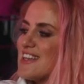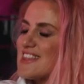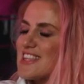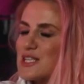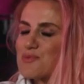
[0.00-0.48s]

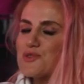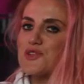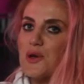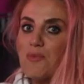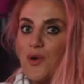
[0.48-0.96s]
This was
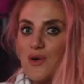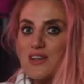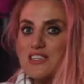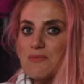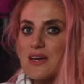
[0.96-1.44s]
so
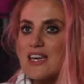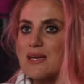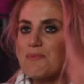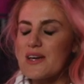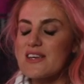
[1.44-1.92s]
important to
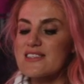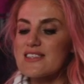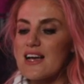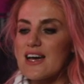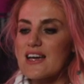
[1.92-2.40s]
me because
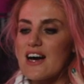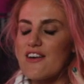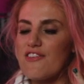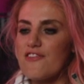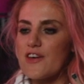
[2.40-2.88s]
like
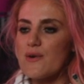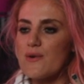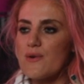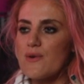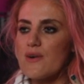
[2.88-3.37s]
I
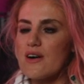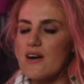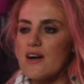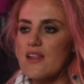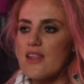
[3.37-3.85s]
feel
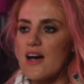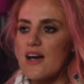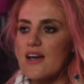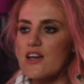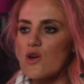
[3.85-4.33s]

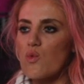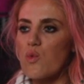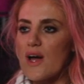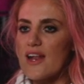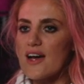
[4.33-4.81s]
like
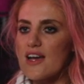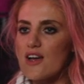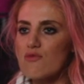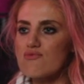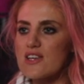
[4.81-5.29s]
when
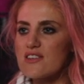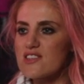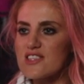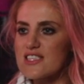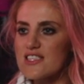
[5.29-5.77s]
I
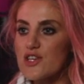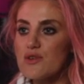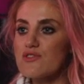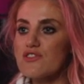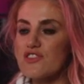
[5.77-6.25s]
reached this
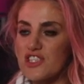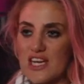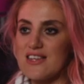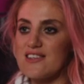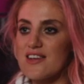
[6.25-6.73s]
huge
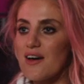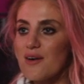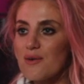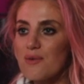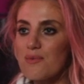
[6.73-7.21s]

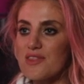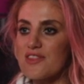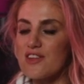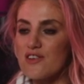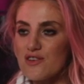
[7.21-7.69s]
crescendo with
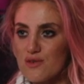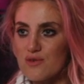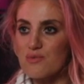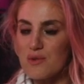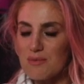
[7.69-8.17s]
the
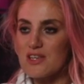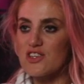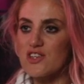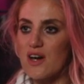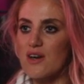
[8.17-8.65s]
nude women
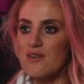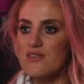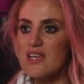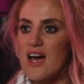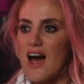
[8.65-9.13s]

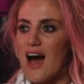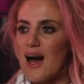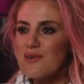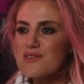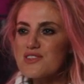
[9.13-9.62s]
shows,
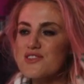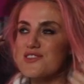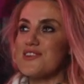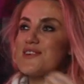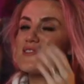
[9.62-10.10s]

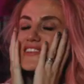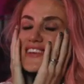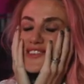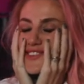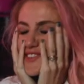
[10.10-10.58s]
it was
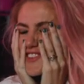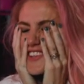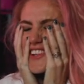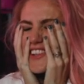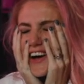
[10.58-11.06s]
like such
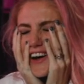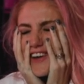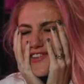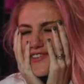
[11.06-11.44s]
a life